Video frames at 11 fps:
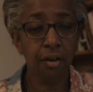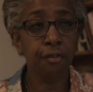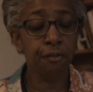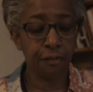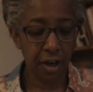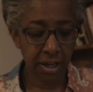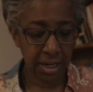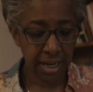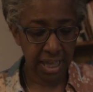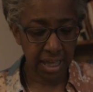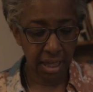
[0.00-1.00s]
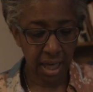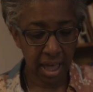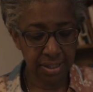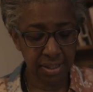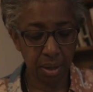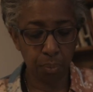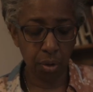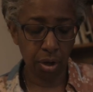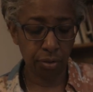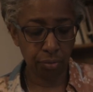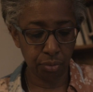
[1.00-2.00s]
Finally, as they
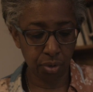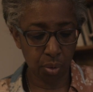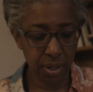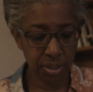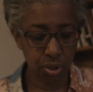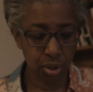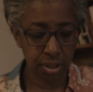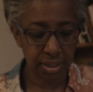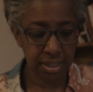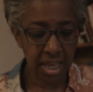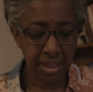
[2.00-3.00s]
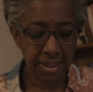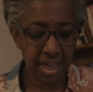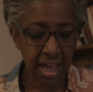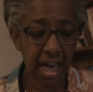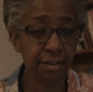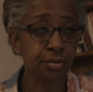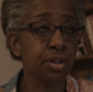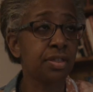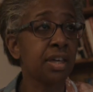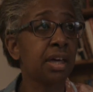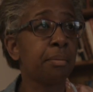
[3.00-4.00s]
work through the questions, they have to
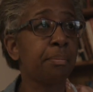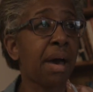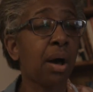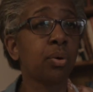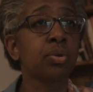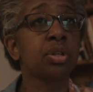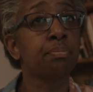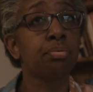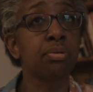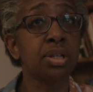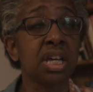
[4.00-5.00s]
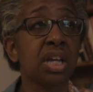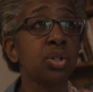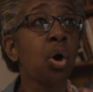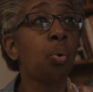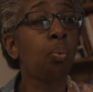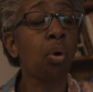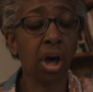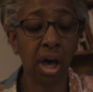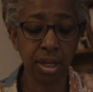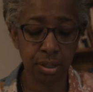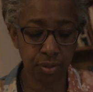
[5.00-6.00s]
think about and predict what
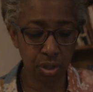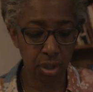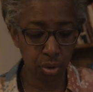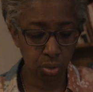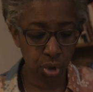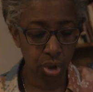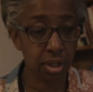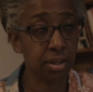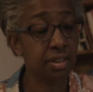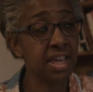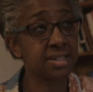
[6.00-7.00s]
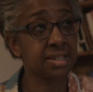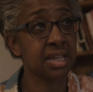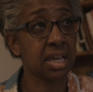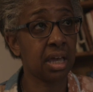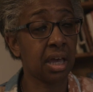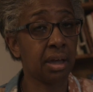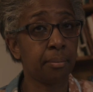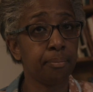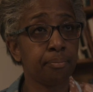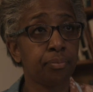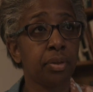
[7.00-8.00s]
kind of solution they're seeking.
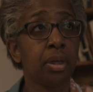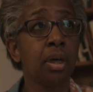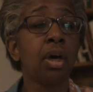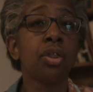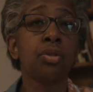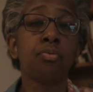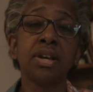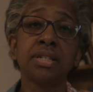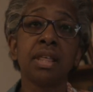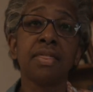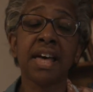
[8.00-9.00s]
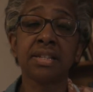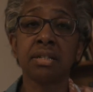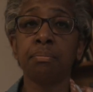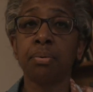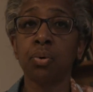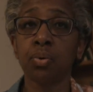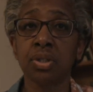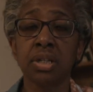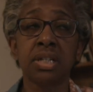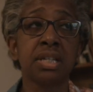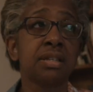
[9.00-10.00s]
The reason that that's
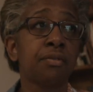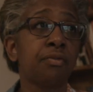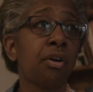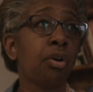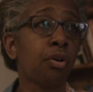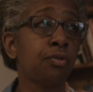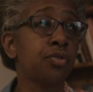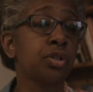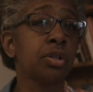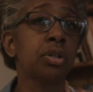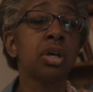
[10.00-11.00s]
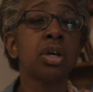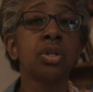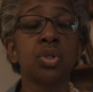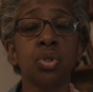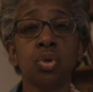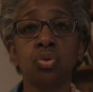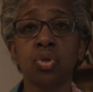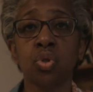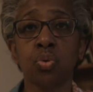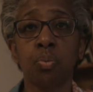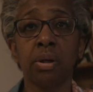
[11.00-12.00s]
important is that very often
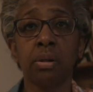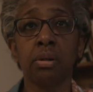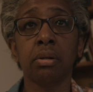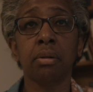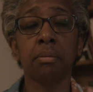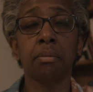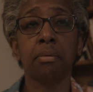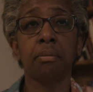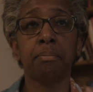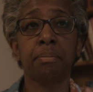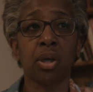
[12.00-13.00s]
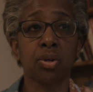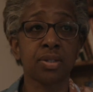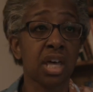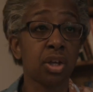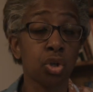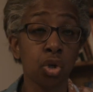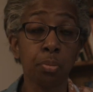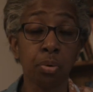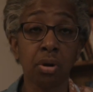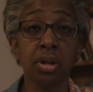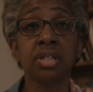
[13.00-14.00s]
students will, because they're
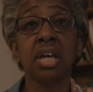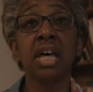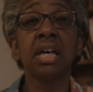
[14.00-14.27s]
numerate,